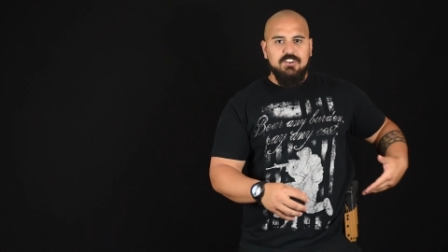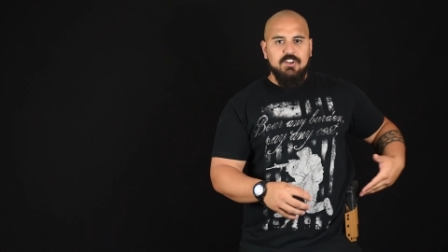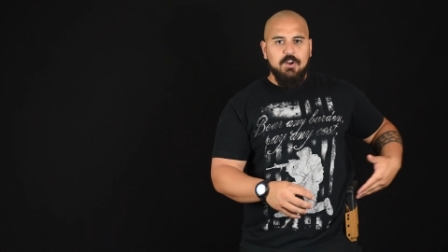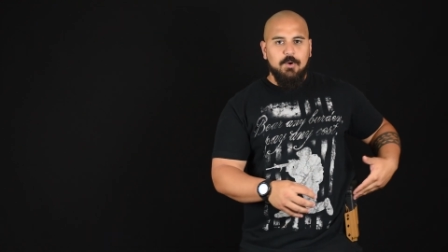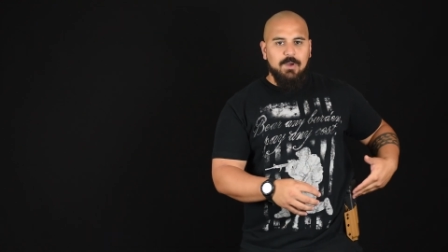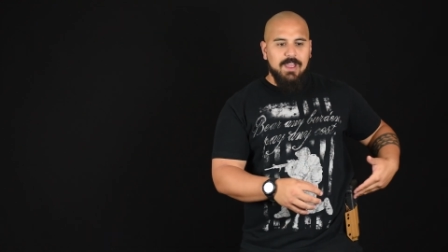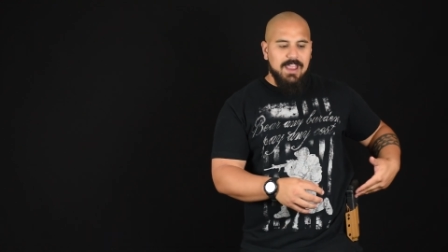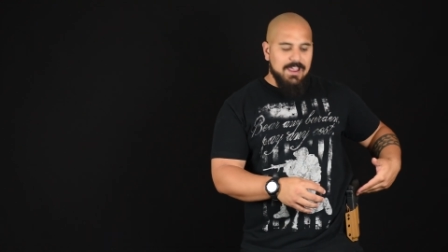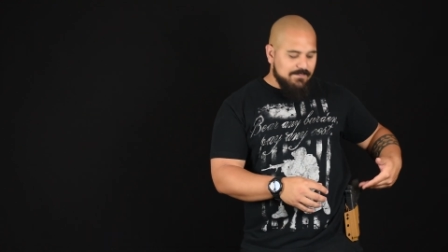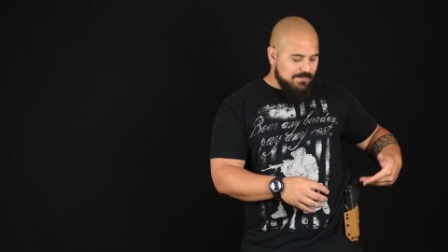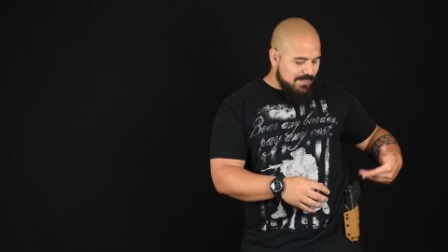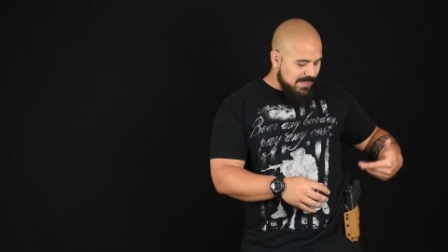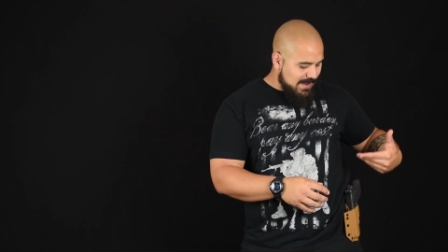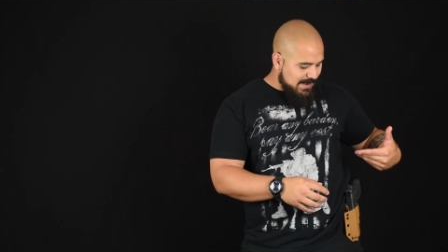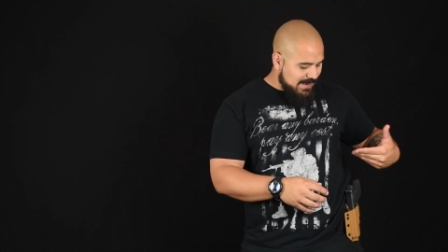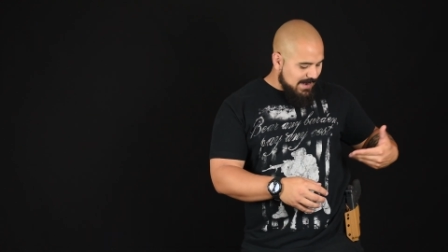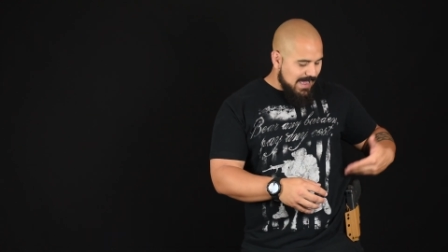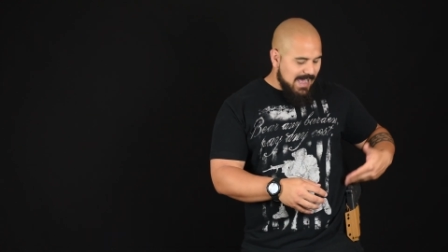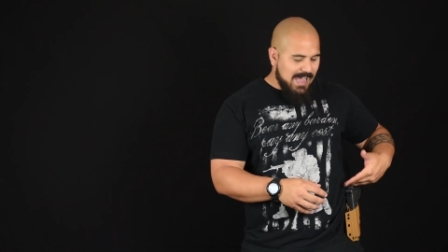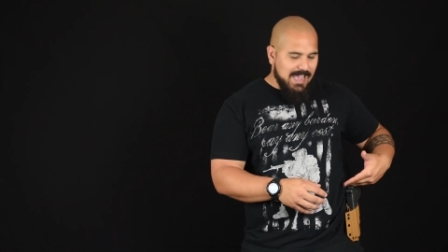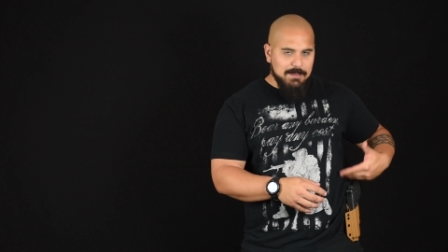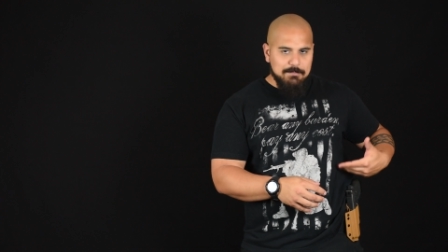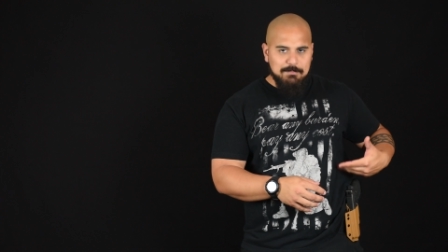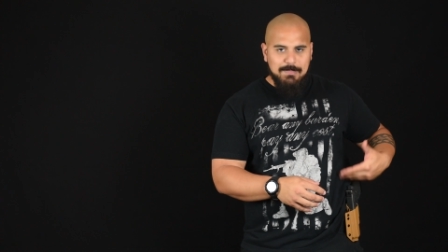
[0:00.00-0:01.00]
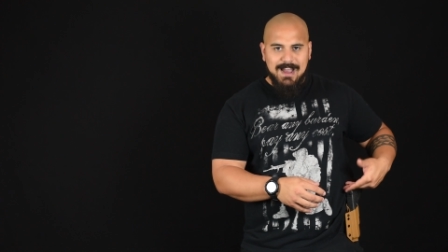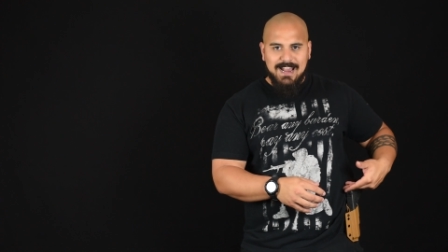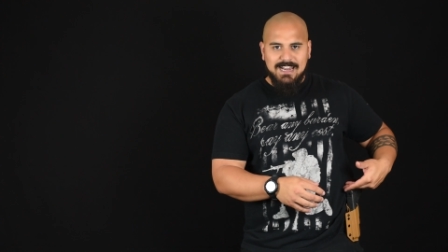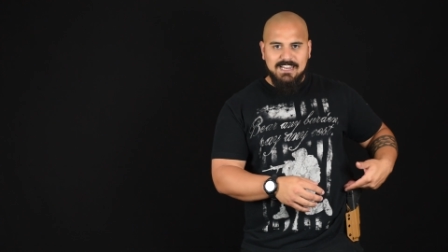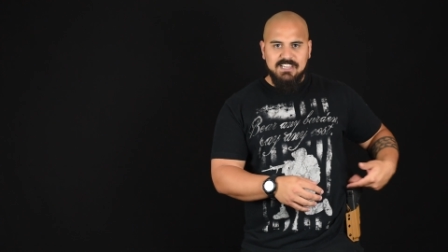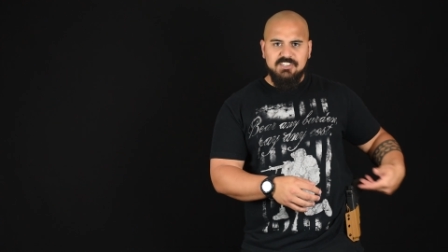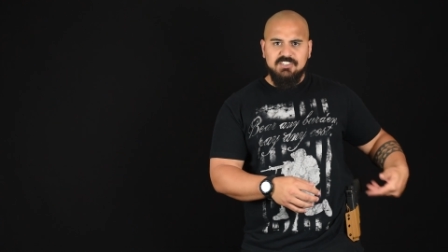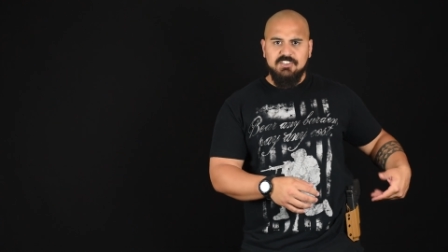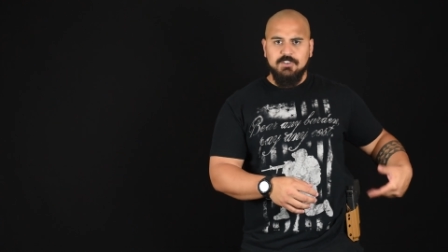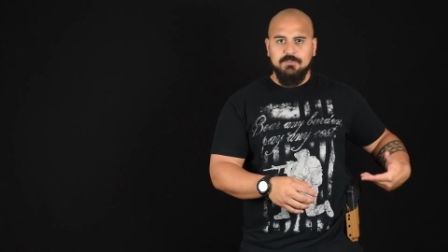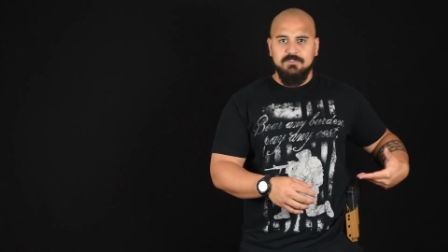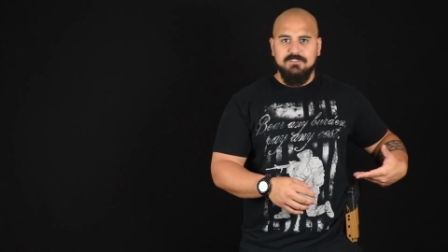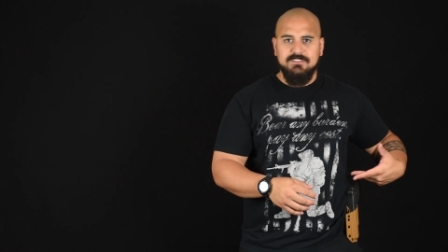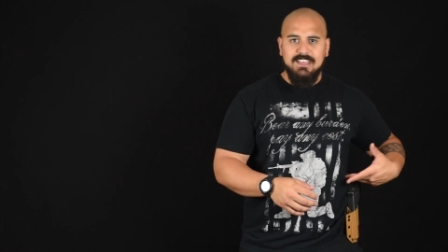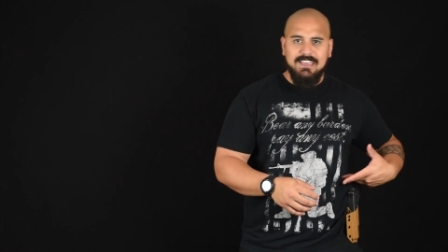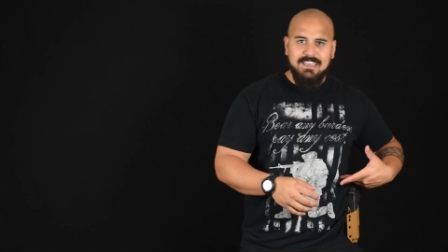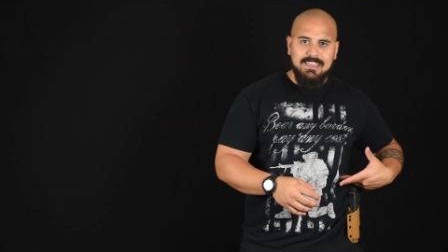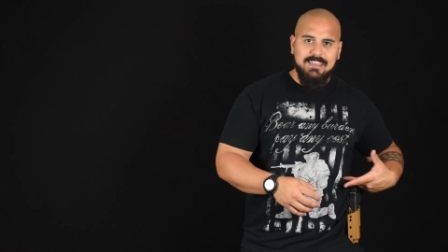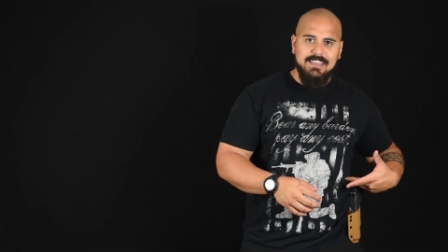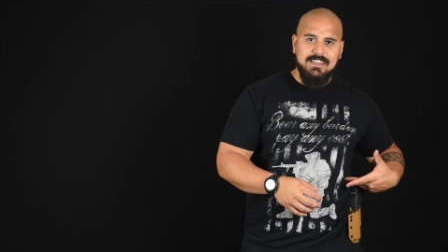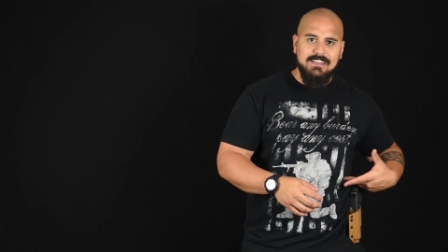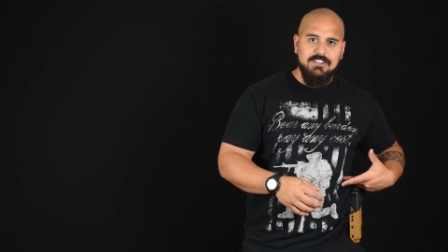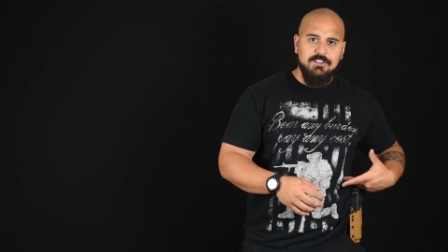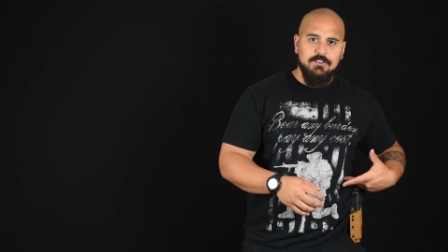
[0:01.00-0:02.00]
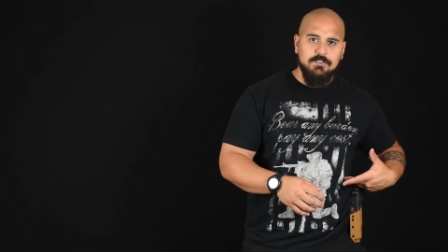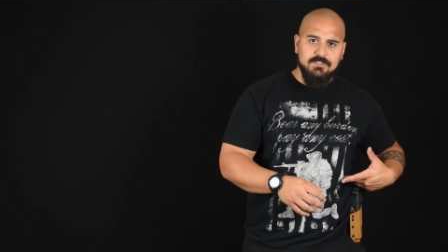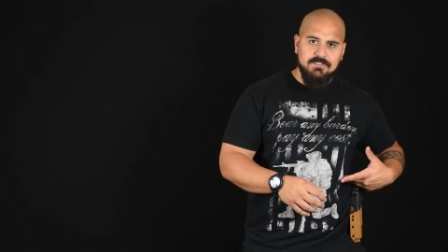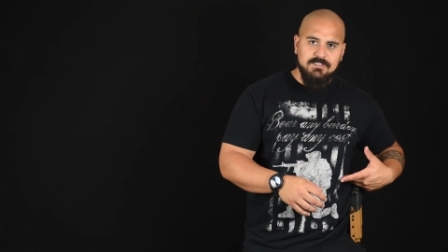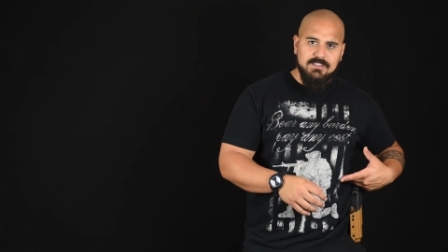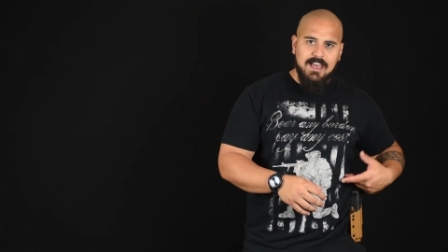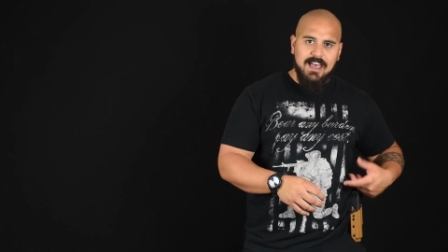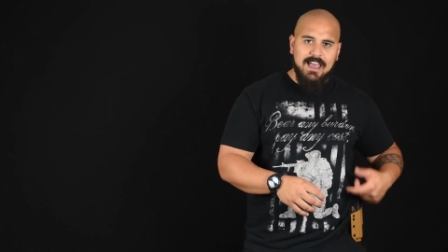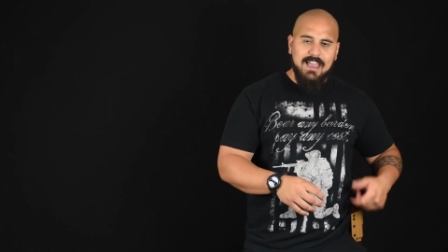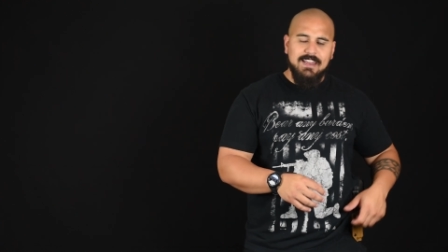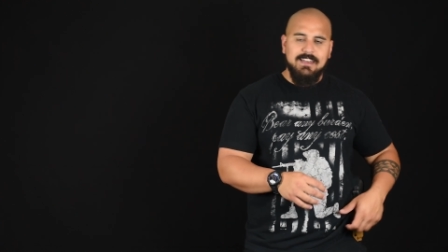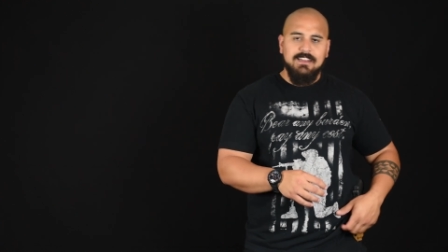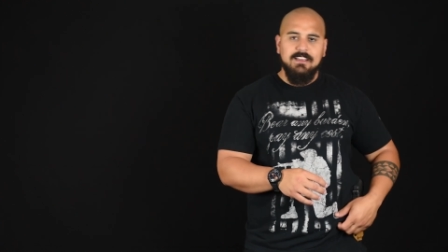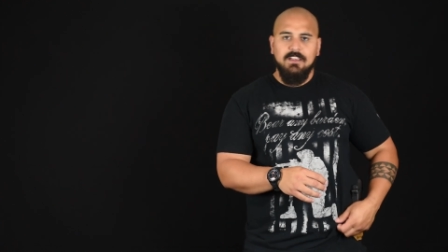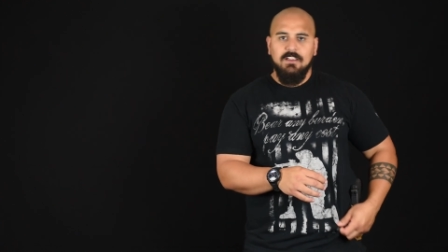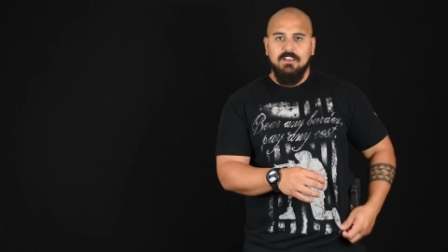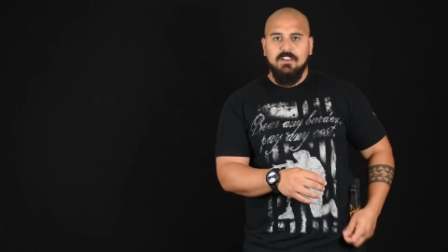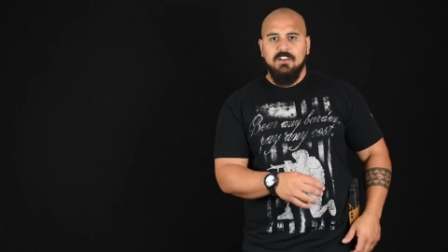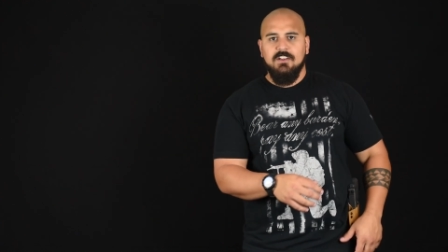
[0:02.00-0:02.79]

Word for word: you don't have that high body shield digging into your side.